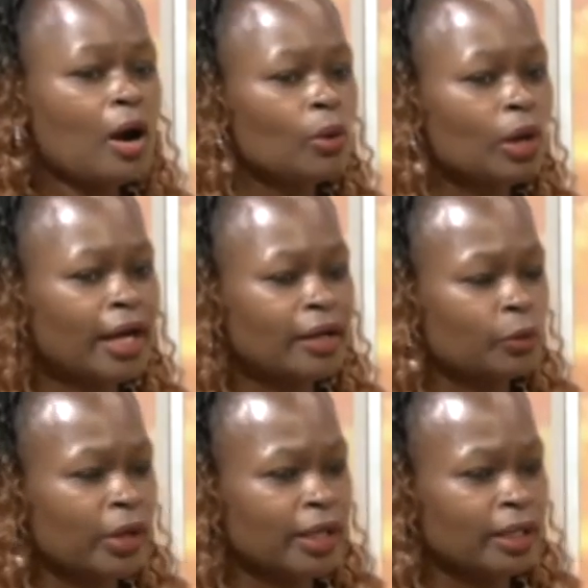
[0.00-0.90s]
how
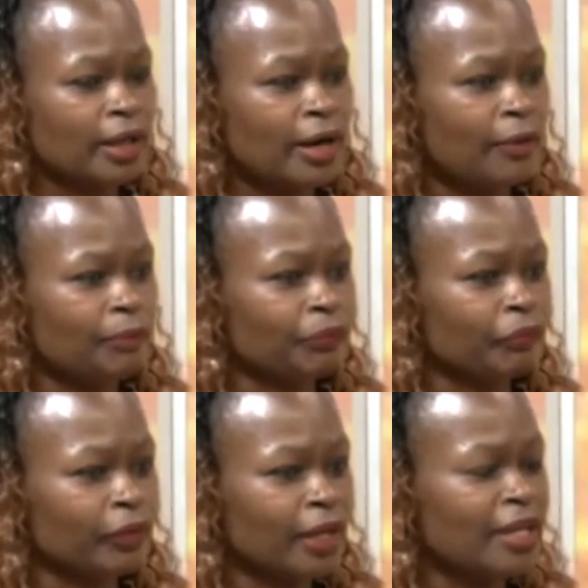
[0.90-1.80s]
can we um,
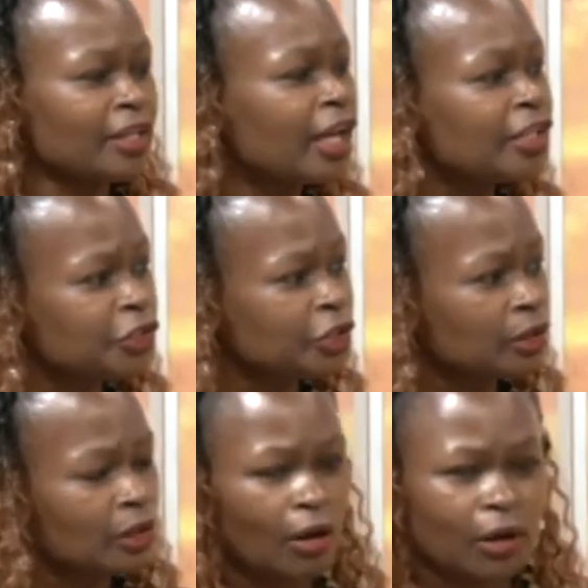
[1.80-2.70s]

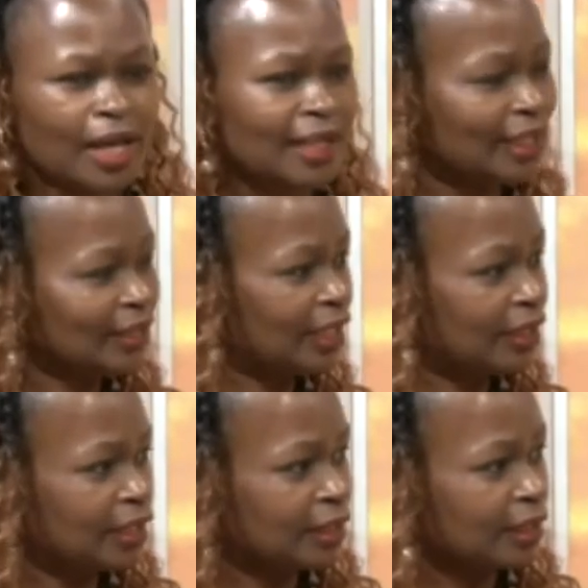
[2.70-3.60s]
engage all other
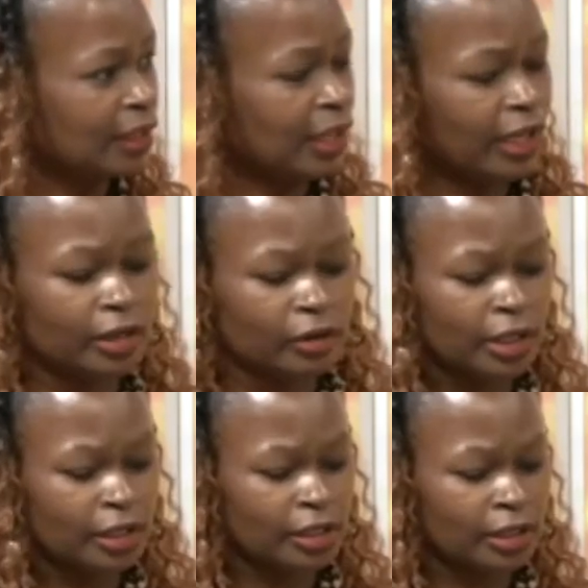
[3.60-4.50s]
sectors
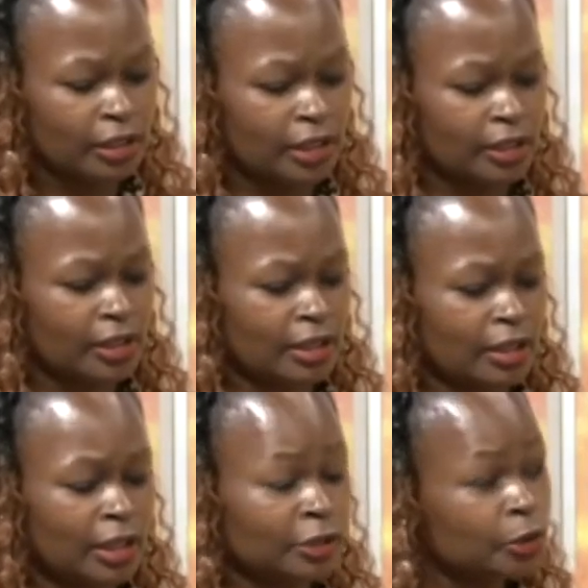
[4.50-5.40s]
in, in, in, in,
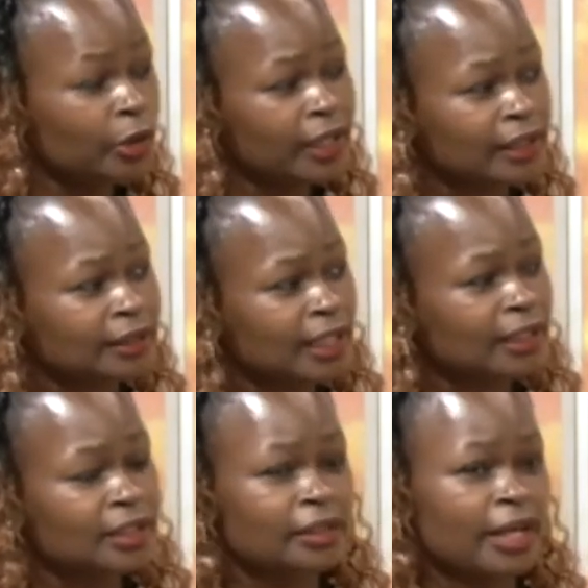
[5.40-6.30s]
in ensuring
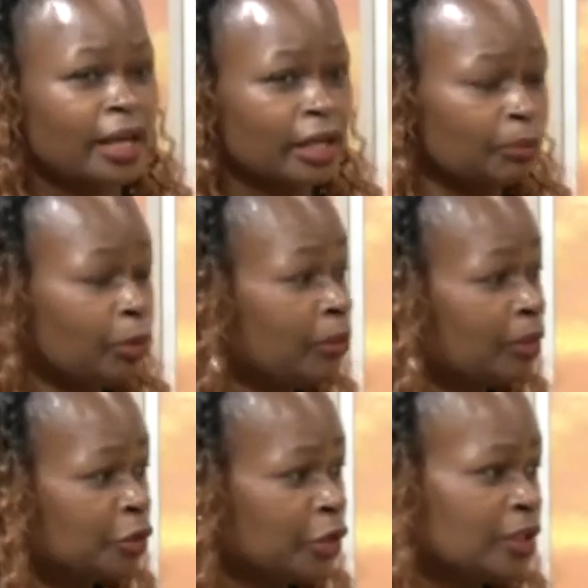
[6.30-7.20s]
that the
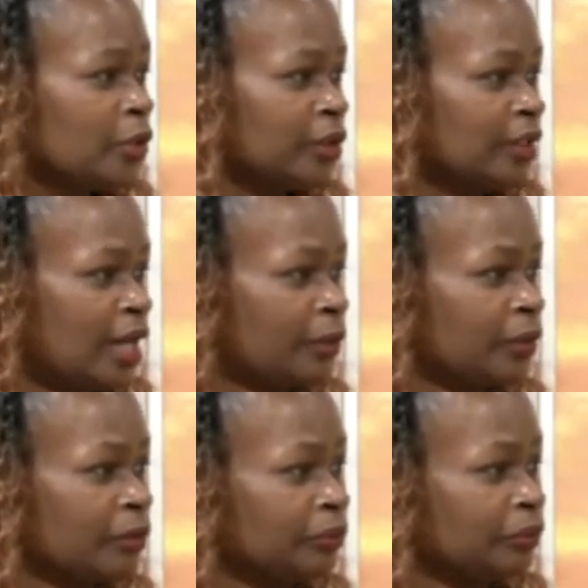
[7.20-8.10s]
unemployment rate goes down.